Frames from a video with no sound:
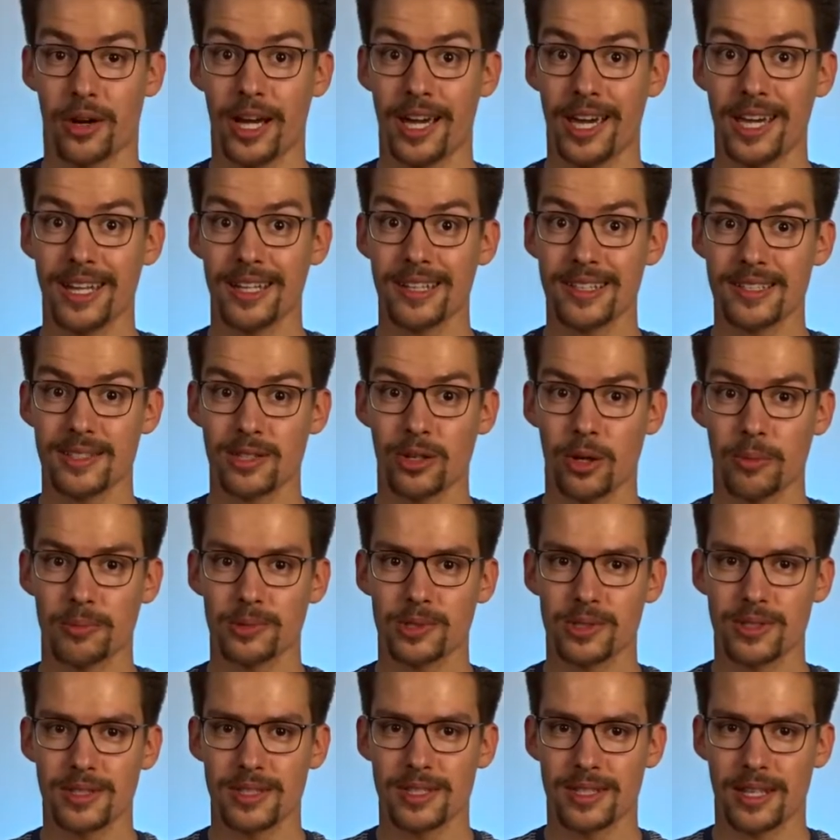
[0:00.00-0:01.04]
are endless
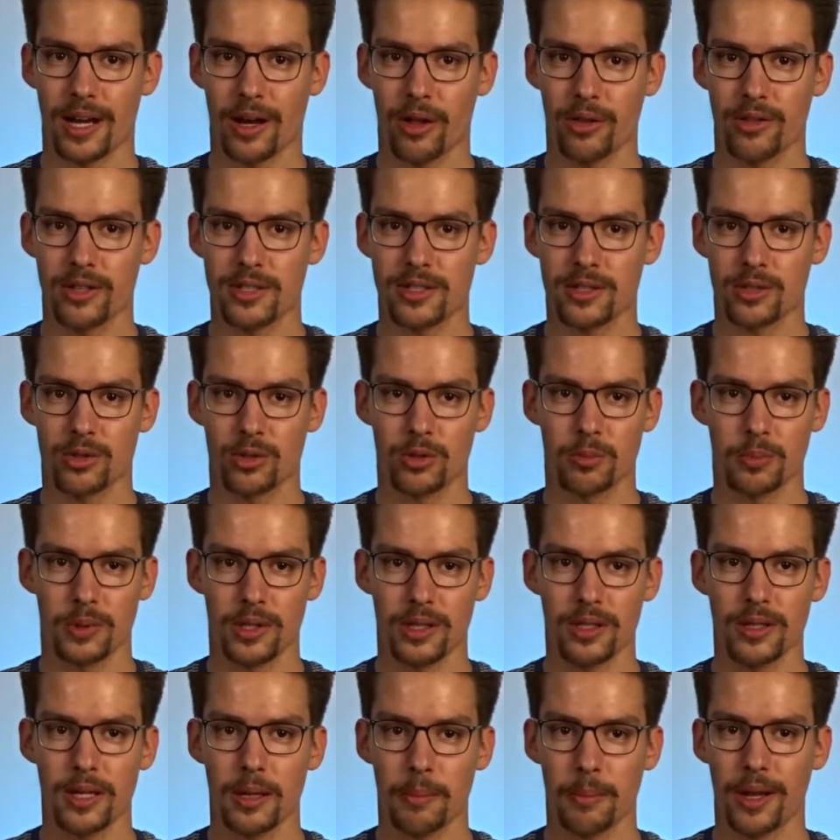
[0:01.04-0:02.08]
options how this could
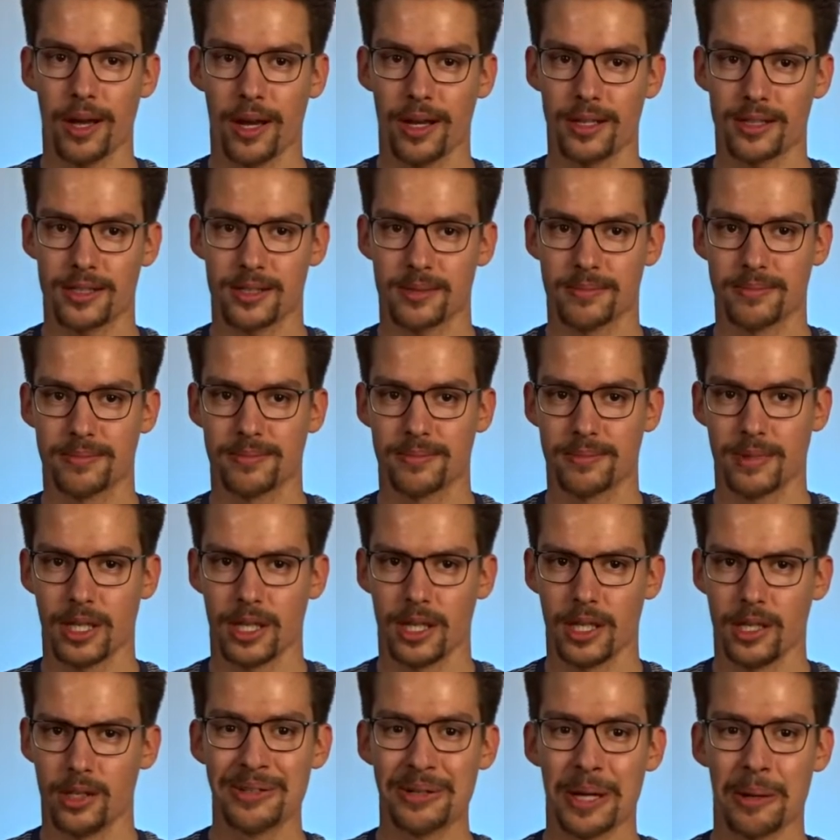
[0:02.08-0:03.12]
be applied.
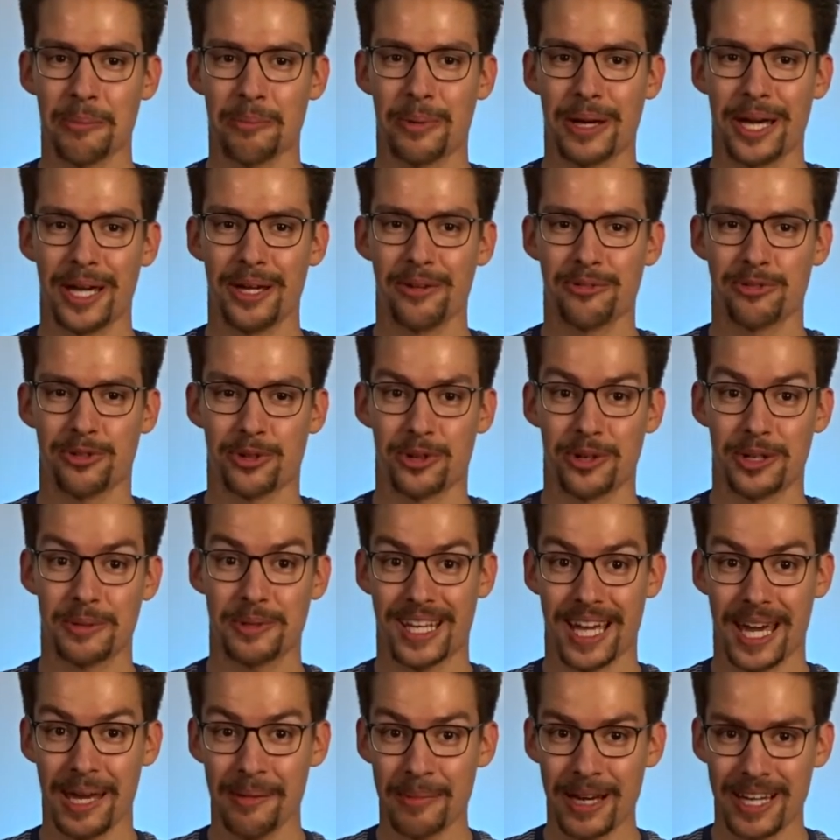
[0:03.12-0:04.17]
You can pay for
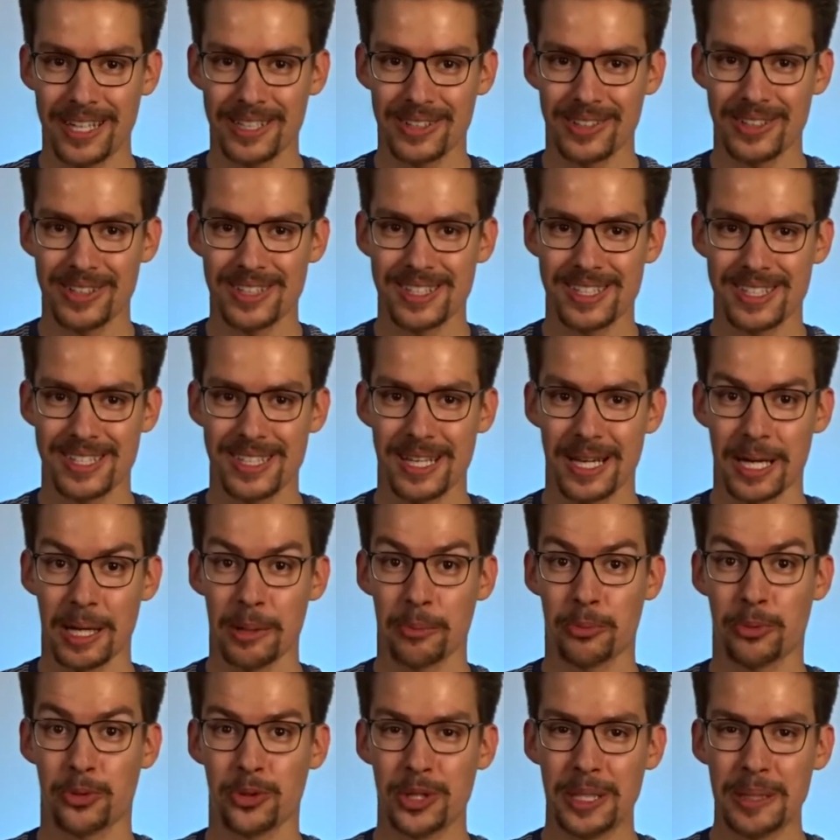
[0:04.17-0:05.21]
game add-ons,
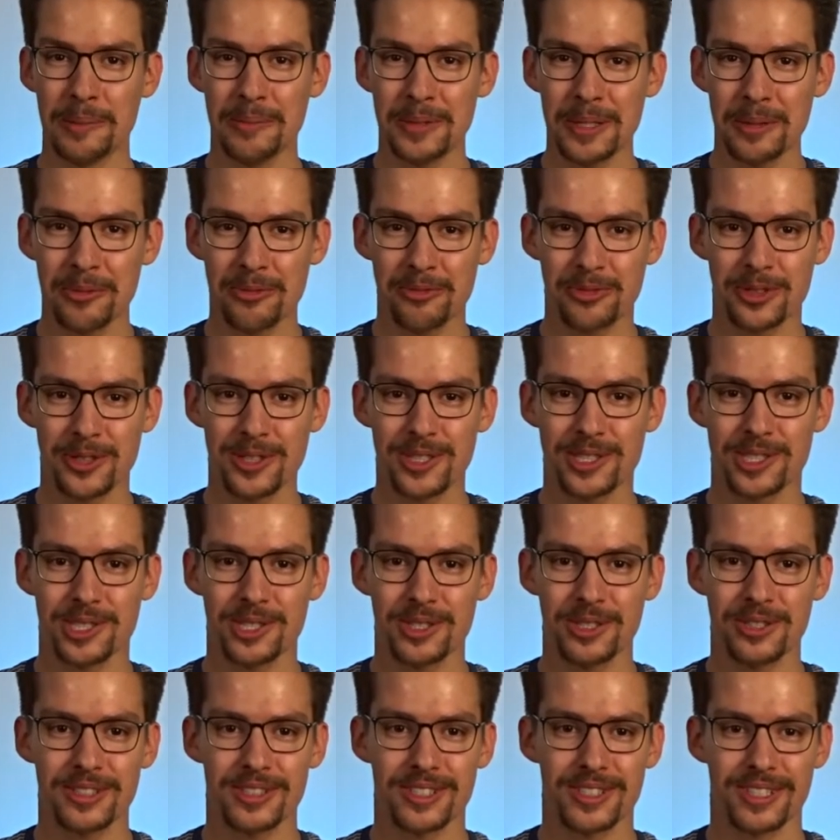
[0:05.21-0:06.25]
premium
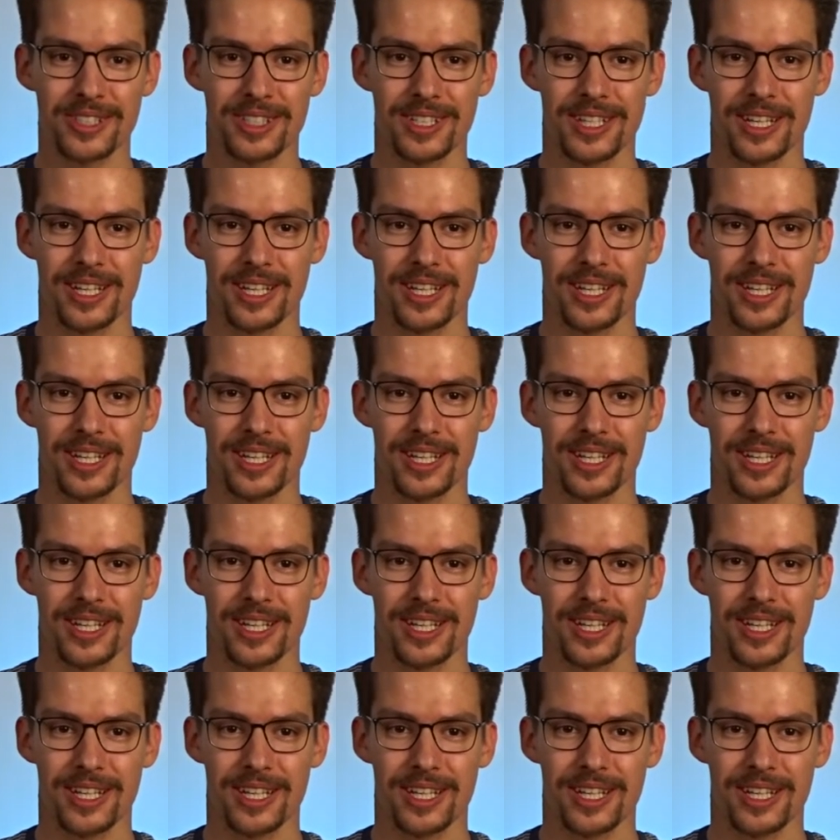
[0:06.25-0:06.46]
features,